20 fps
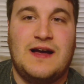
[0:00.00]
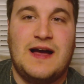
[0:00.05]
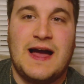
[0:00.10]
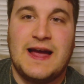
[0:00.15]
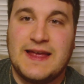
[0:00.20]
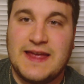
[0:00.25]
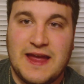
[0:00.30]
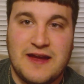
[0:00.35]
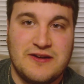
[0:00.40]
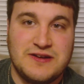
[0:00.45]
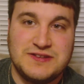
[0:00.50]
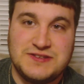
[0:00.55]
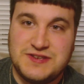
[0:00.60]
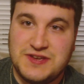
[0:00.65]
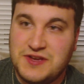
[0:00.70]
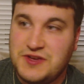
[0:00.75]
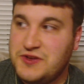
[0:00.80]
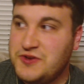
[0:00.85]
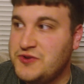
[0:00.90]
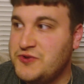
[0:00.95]
I
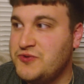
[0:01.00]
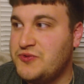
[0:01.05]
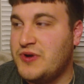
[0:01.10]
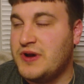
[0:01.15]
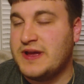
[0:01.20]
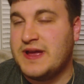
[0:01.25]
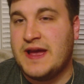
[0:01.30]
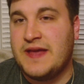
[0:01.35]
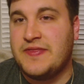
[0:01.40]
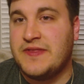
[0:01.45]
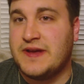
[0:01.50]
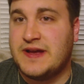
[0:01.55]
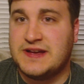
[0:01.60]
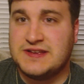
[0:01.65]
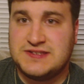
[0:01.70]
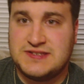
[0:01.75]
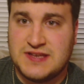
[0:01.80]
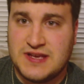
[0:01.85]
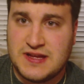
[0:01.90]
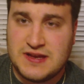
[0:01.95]
guarantee you, again, like I
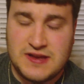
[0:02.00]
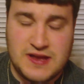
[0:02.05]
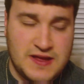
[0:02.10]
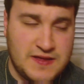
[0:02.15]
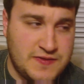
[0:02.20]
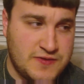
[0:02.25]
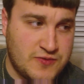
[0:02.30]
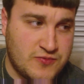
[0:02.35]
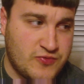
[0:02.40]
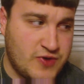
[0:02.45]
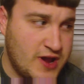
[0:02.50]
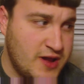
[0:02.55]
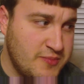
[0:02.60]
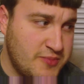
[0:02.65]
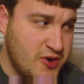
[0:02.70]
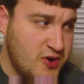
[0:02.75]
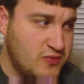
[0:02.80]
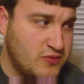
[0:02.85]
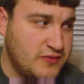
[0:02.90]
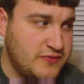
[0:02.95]
said in the
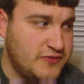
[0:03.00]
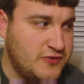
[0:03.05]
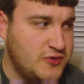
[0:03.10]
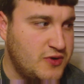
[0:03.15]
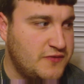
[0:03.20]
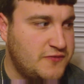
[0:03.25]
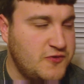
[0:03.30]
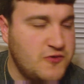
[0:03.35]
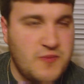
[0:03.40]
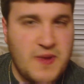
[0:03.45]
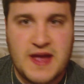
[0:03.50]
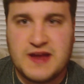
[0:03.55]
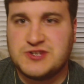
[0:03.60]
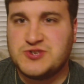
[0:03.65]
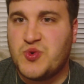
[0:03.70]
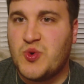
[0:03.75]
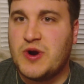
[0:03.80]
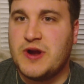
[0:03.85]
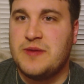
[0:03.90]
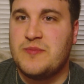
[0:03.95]
Rambo review, if you make
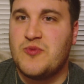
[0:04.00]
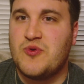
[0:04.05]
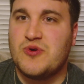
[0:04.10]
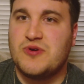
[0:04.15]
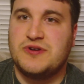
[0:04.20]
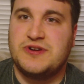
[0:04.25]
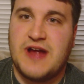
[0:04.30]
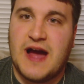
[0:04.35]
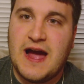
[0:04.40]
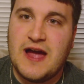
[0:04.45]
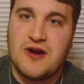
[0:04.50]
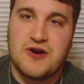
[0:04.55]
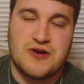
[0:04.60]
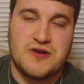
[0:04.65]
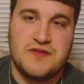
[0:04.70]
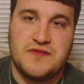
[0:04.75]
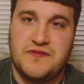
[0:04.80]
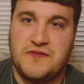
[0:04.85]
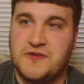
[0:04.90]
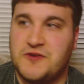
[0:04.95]
20 more Die
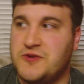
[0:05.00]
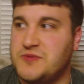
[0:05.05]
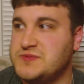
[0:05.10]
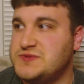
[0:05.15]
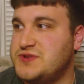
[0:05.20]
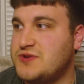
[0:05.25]
Hard films,